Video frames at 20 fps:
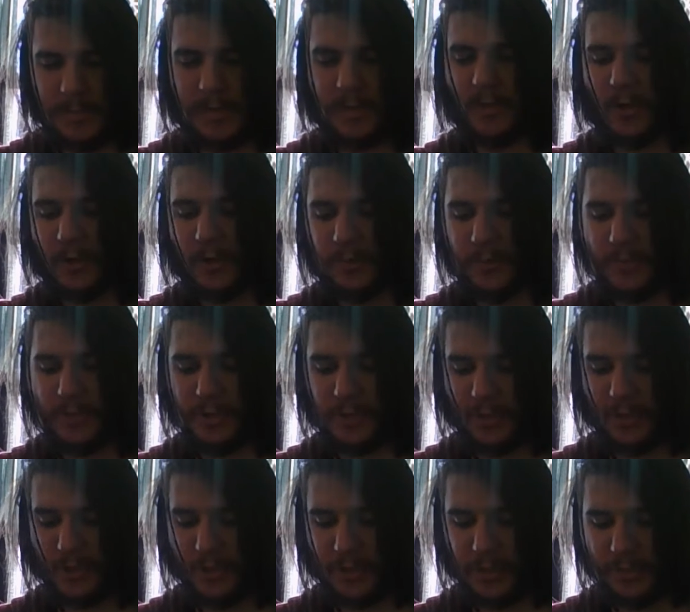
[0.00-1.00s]
my Dark
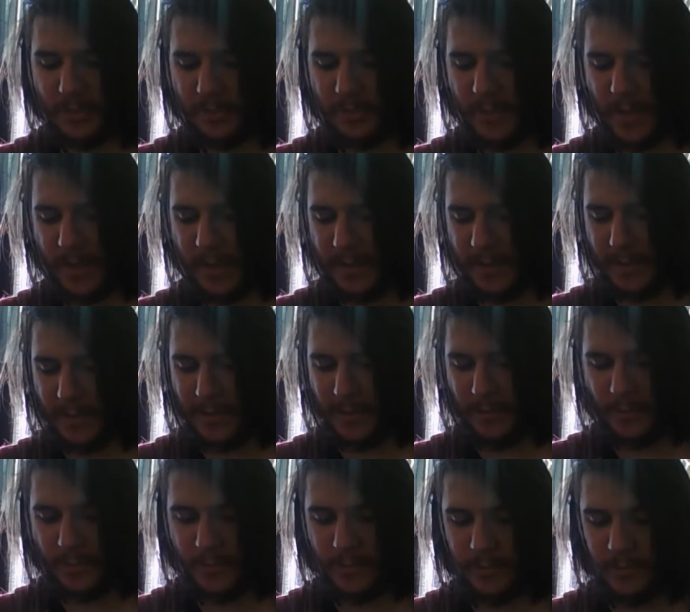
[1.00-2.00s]
Magician page
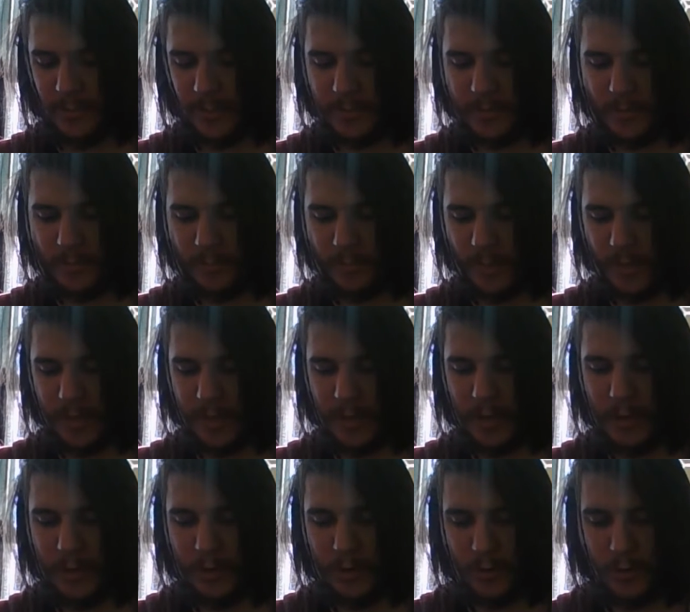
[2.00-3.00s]
with some Buster
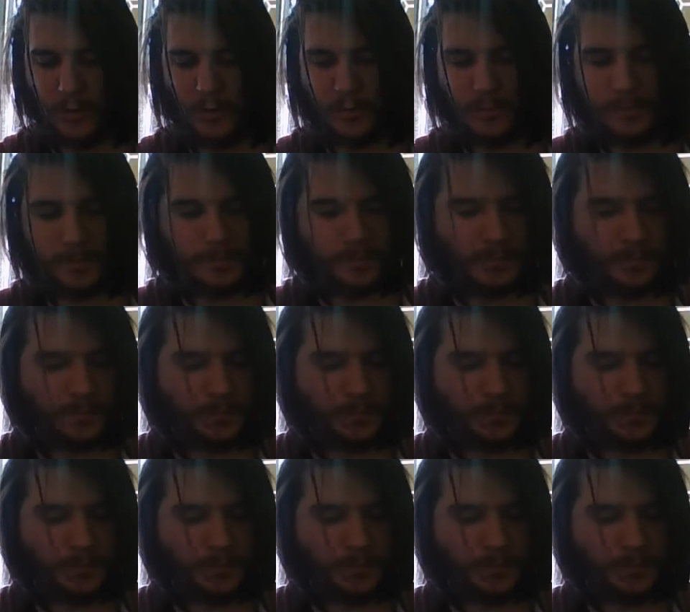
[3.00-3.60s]
Bladers.